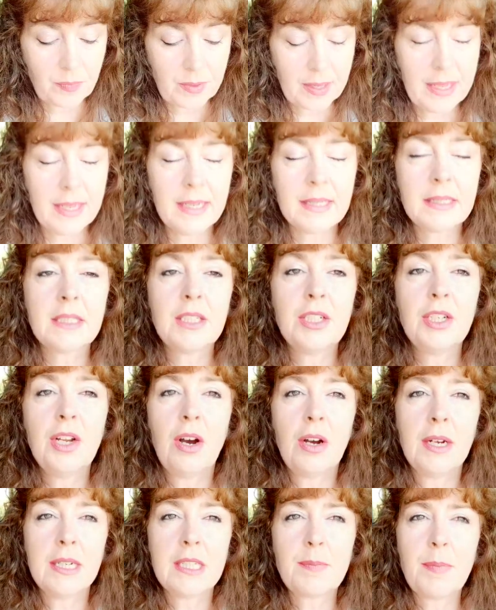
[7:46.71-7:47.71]
it's
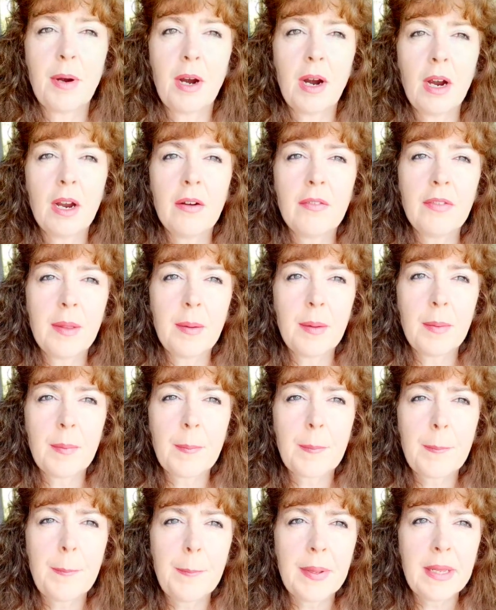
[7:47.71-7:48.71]
not. It's part of the
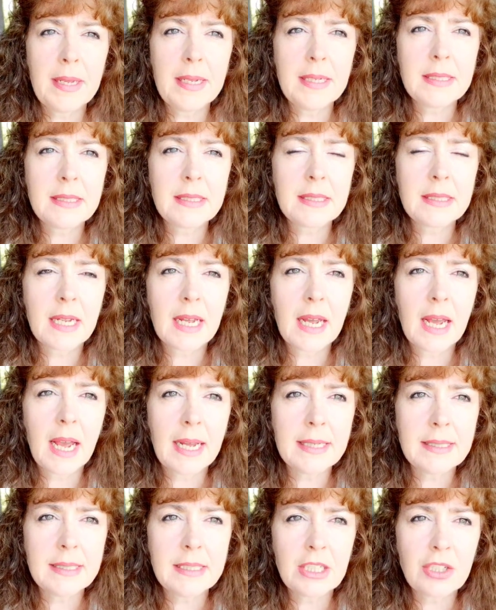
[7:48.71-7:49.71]
beast
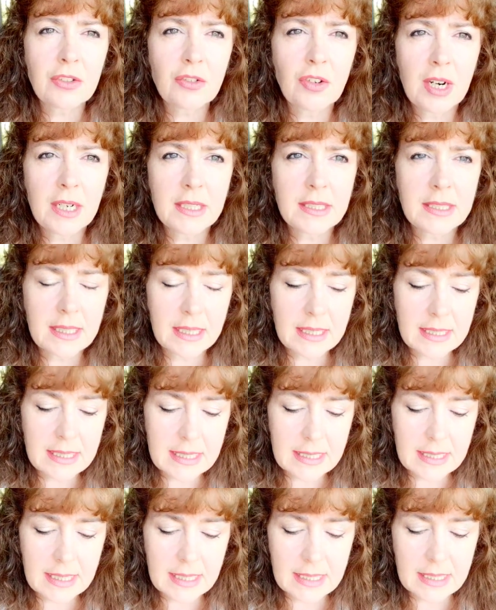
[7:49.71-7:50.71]
Antichrist
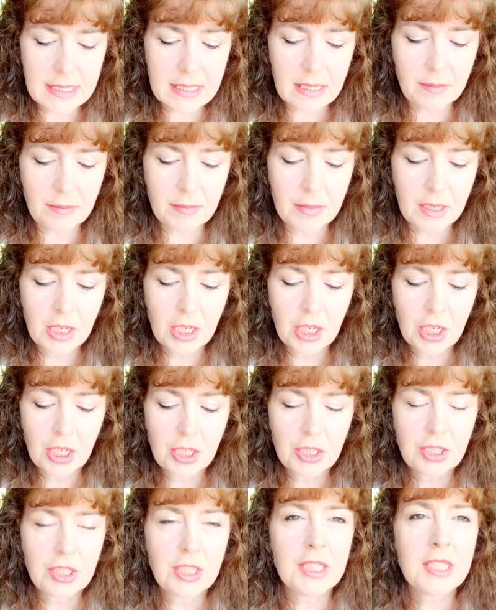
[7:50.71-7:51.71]
system
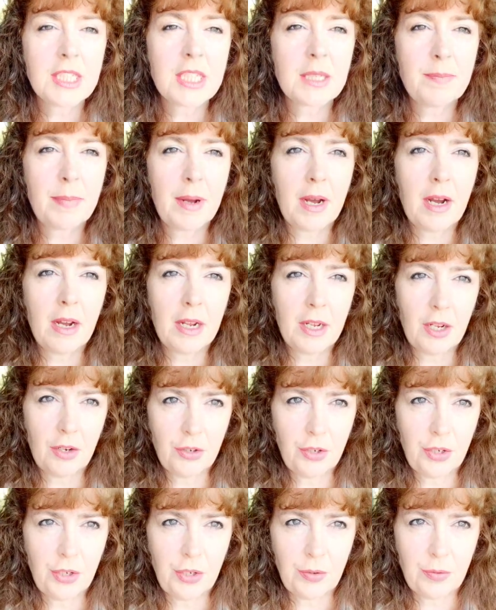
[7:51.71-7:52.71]
to spy on
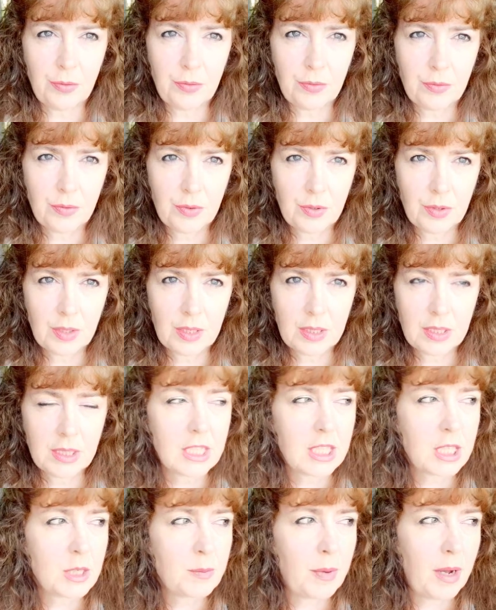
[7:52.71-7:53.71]
you, to
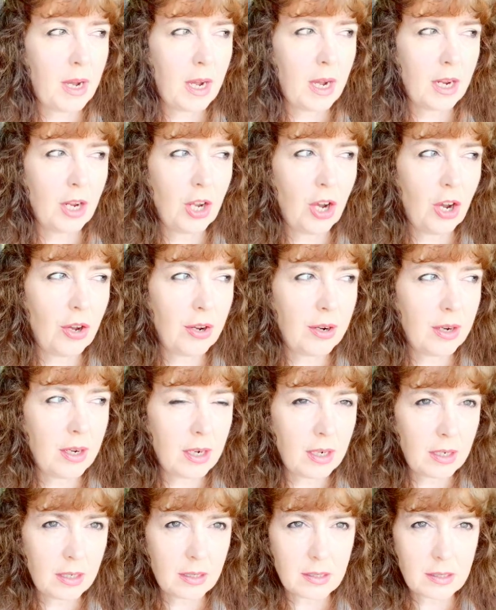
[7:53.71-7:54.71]
spy on
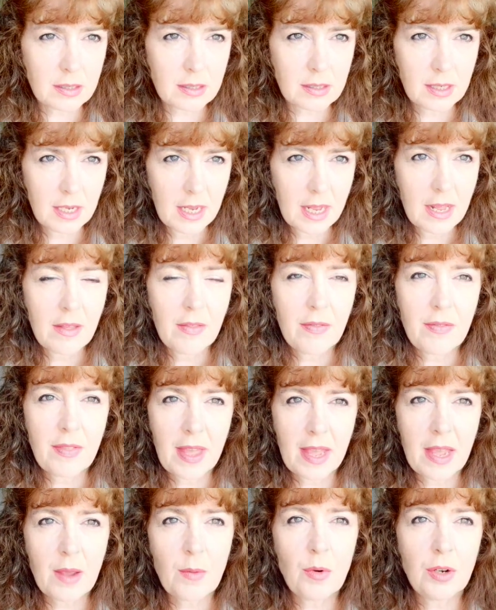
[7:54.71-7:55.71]
us.
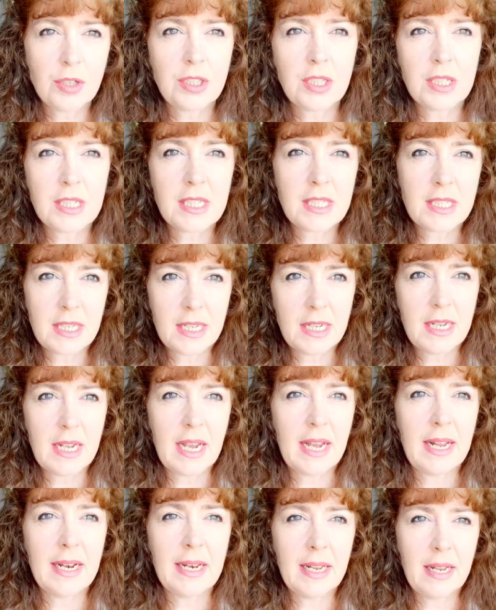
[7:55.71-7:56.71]
They want to see
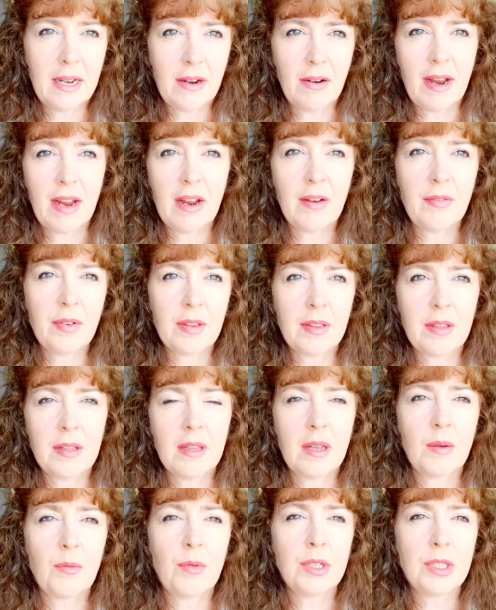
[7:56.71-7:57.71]
and hear everything
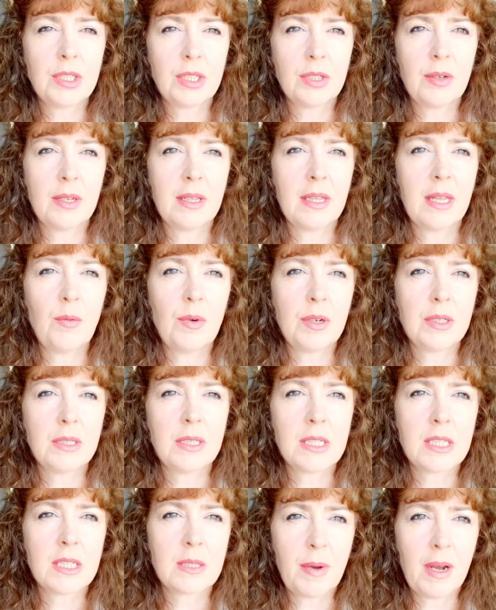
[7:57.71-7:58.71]
that we're doing. They want to
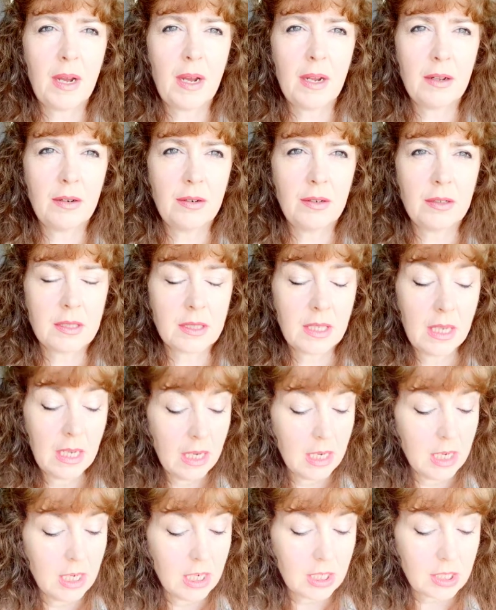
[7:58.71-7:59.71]
spy on us.
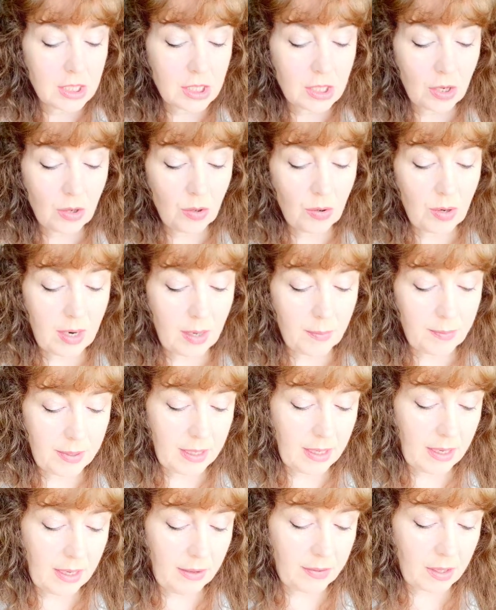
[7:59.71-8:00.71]
So I
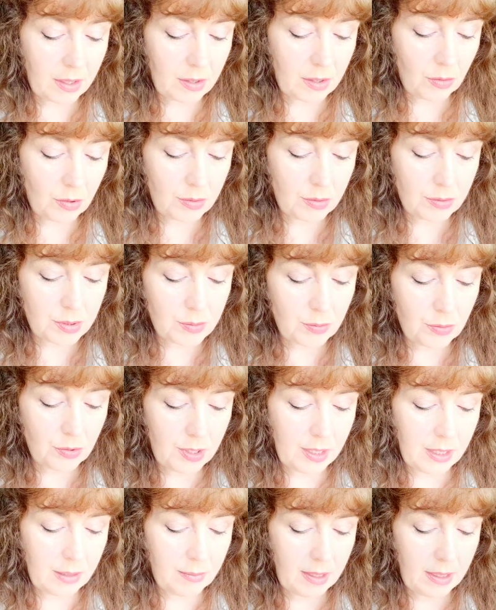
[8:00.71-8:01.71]
believe the Lord was
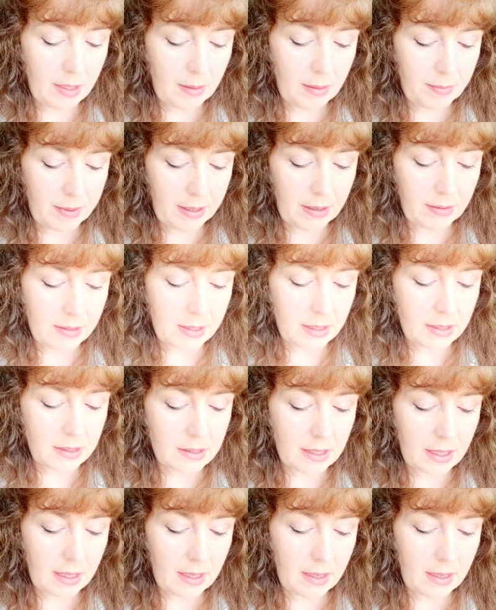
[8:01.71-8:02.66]
warning me about this